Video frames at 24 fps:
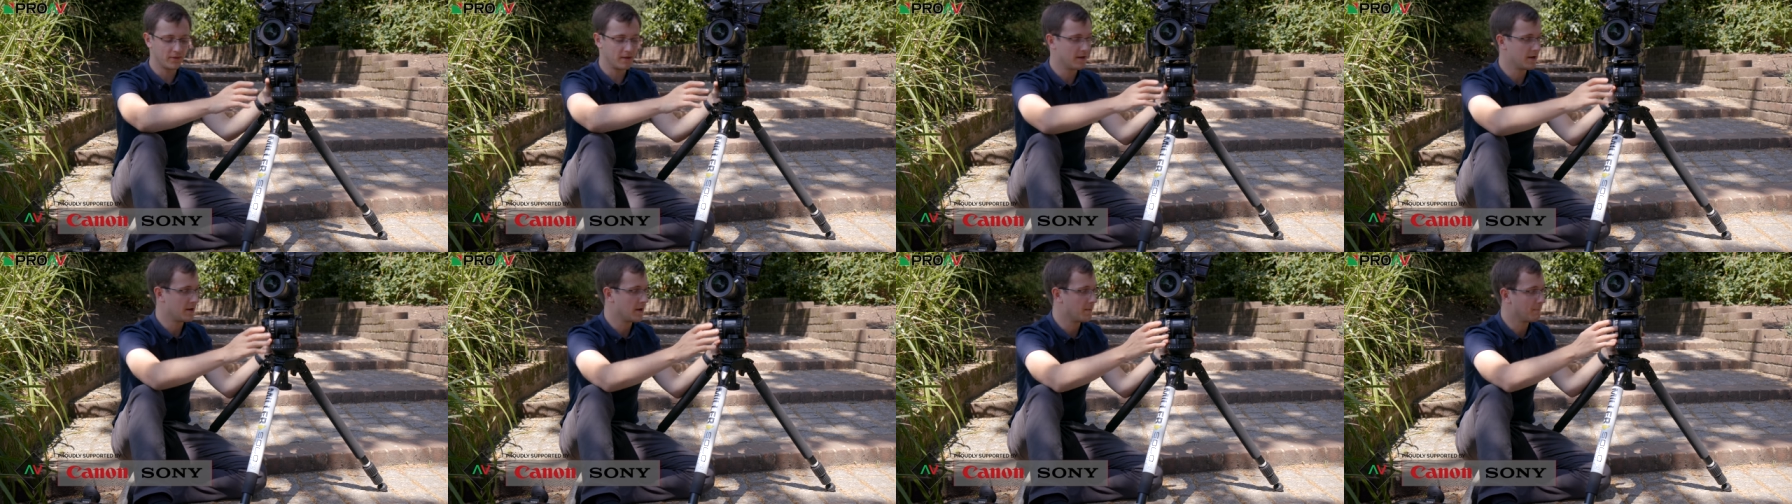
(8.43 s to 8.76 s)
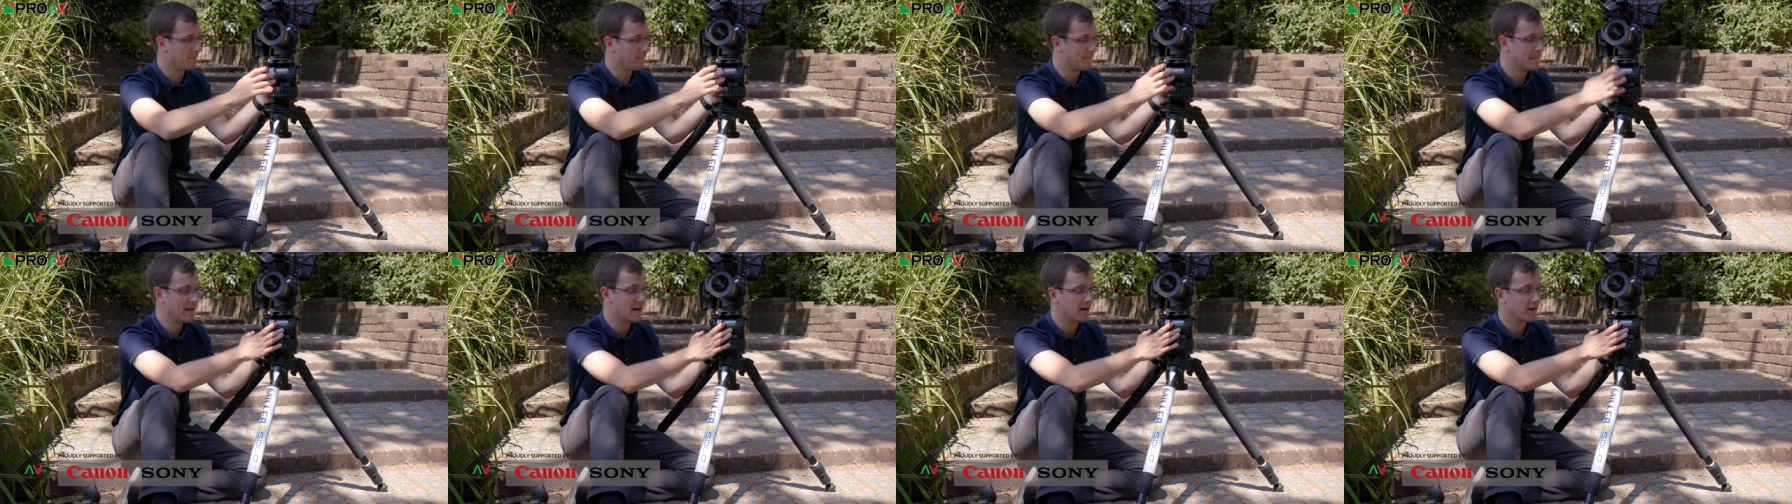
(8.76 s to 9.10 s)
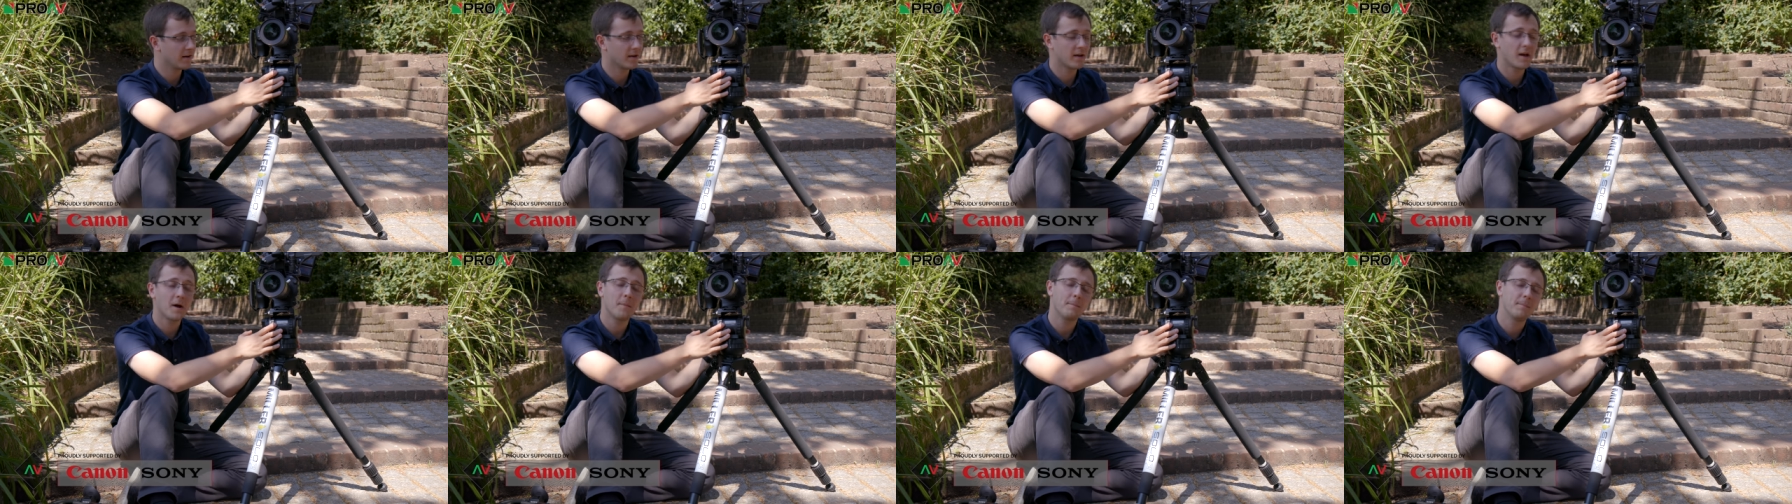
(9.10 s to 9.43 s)
the
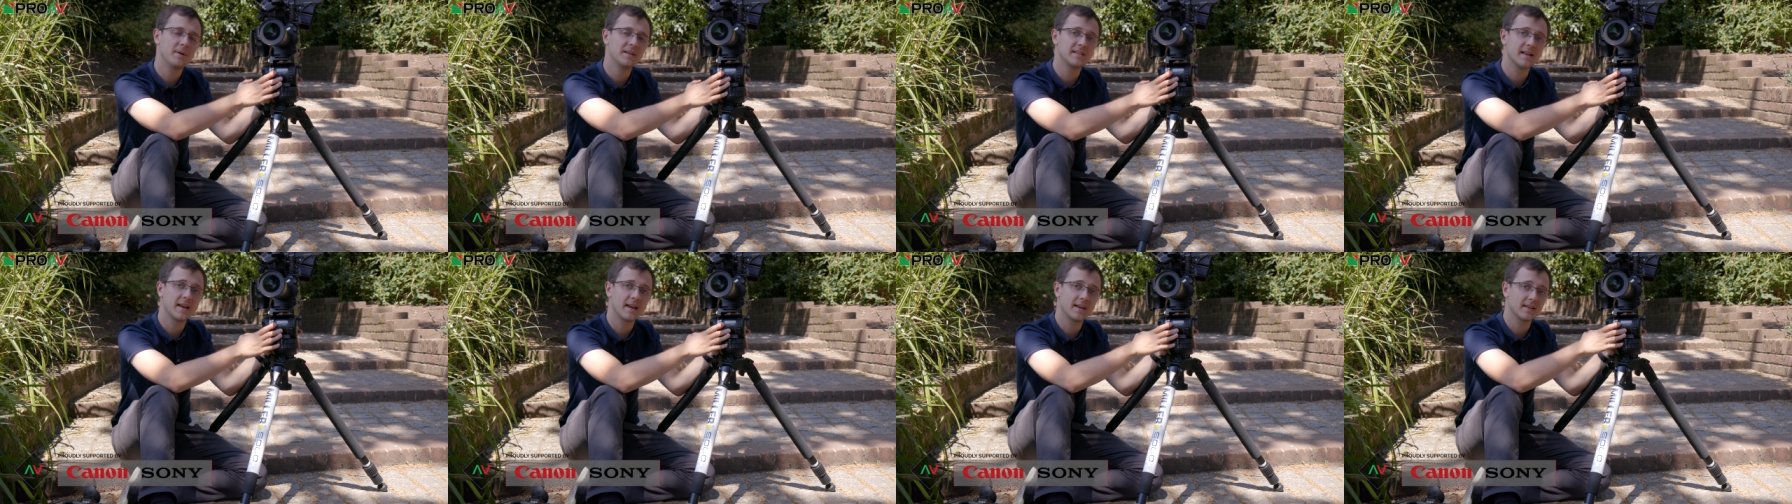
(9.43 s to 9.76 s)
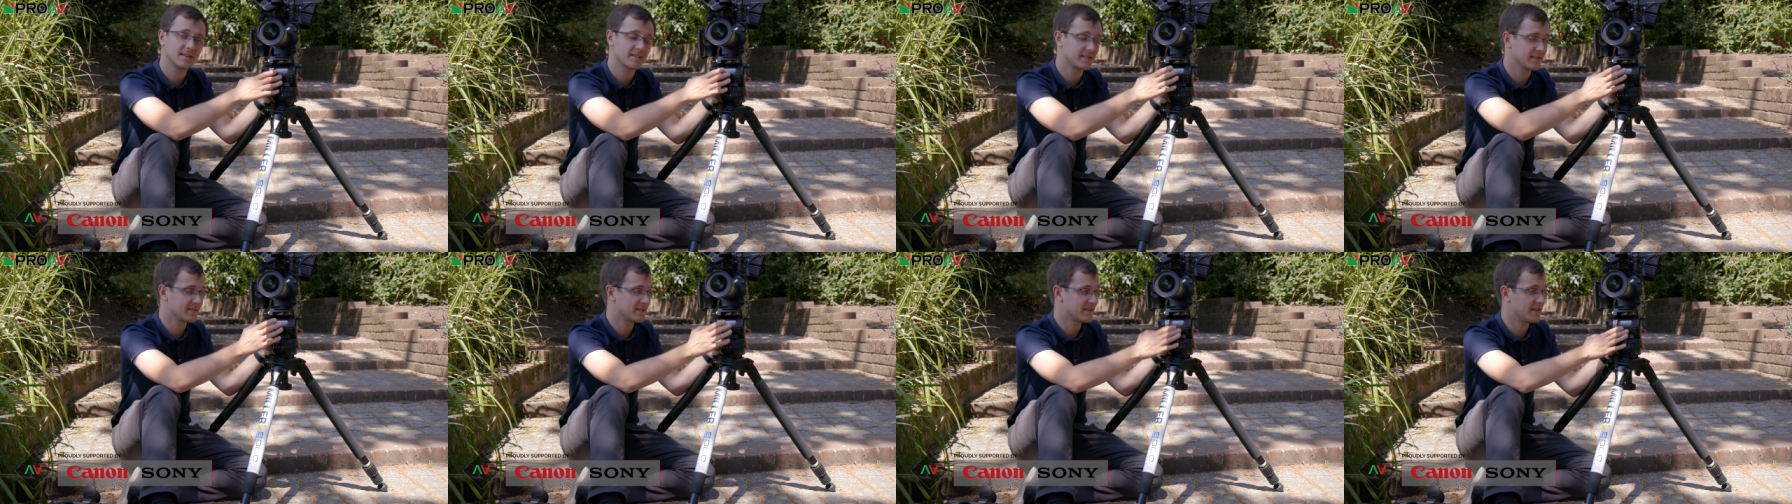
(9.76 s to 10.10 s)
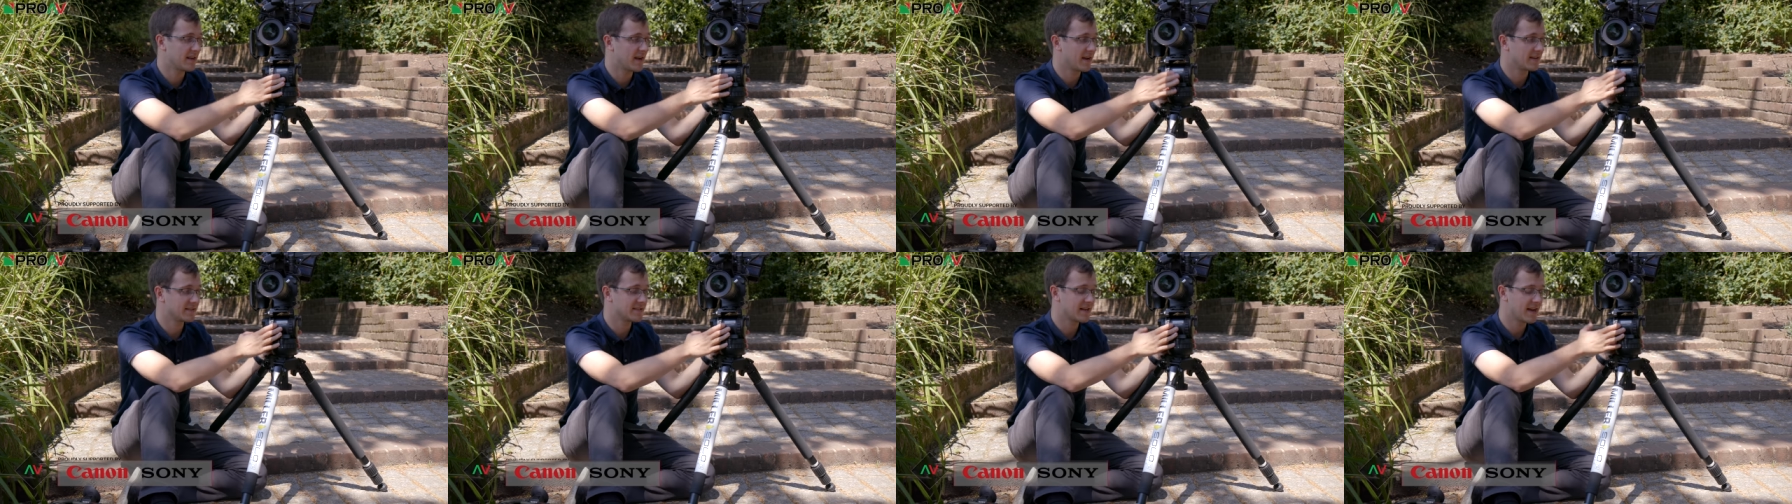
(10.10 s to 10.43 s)
Miller Compass X
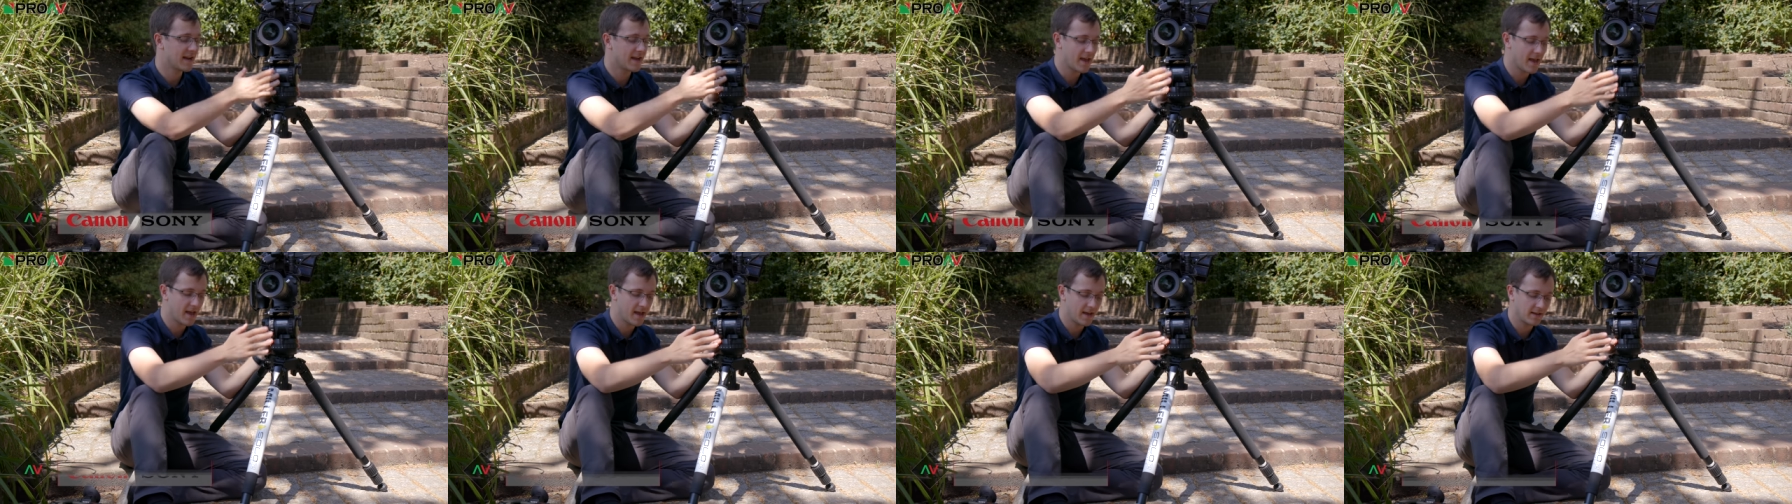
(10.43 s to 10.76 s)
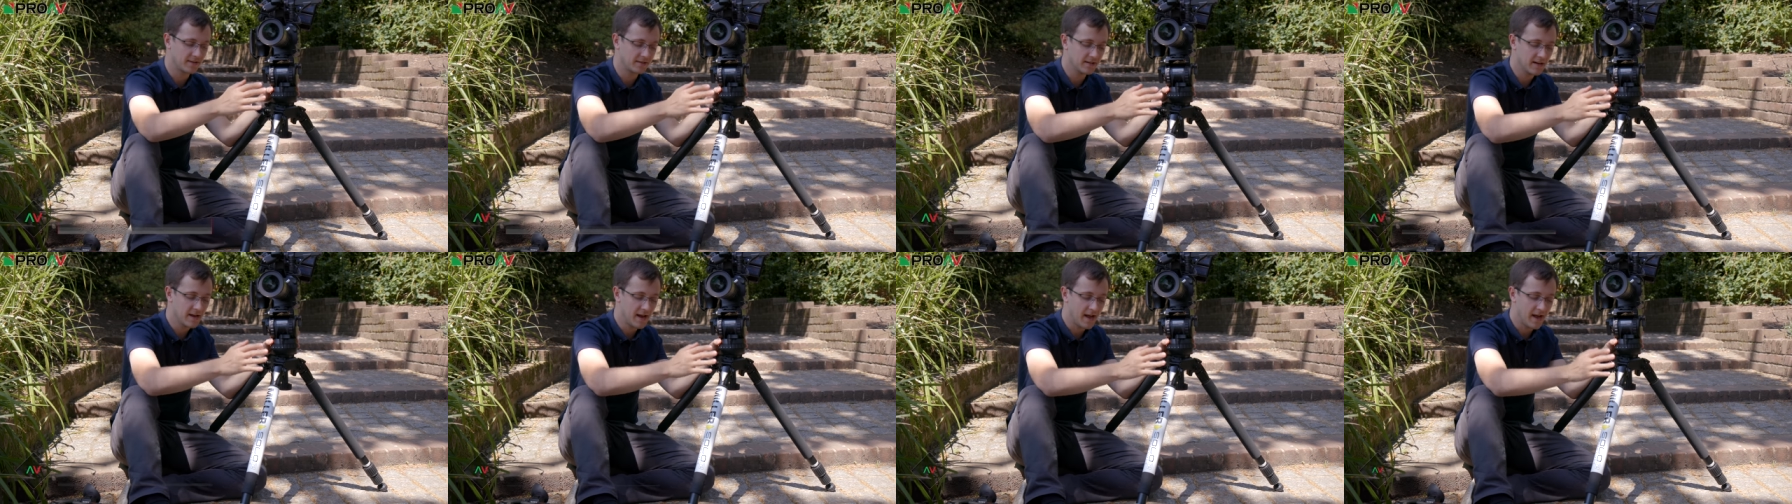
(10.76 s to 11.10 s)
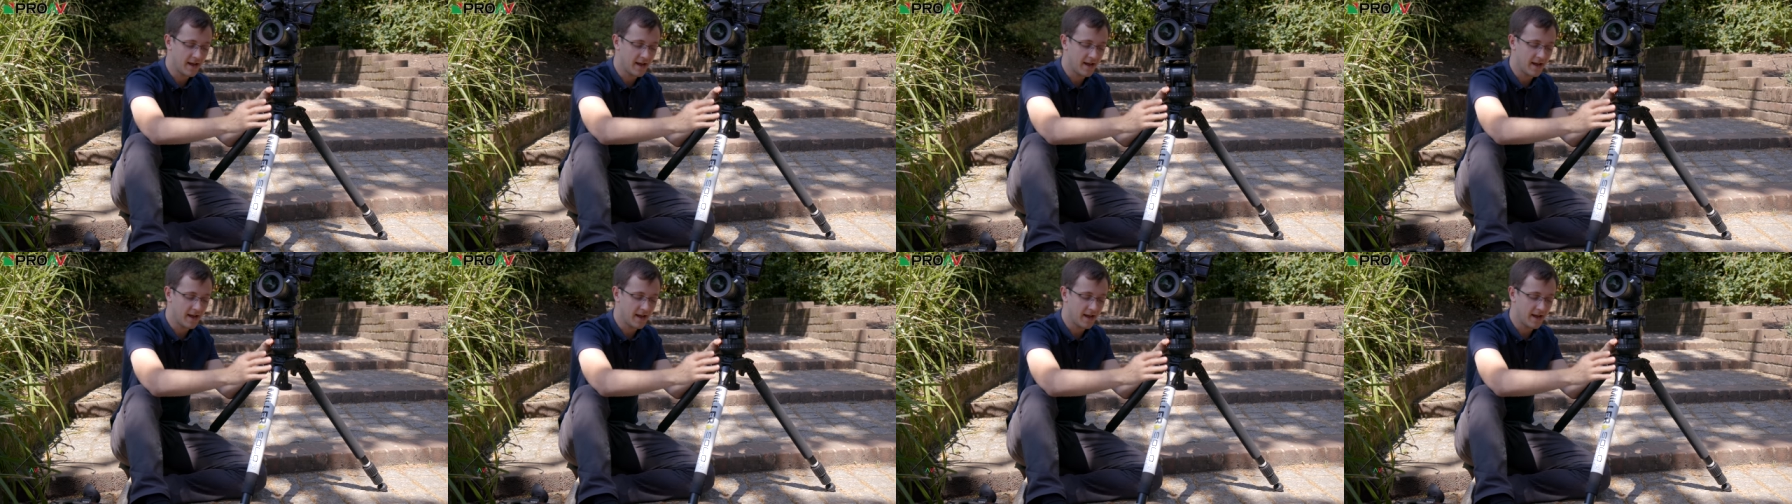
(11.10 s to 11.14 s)
CX8 head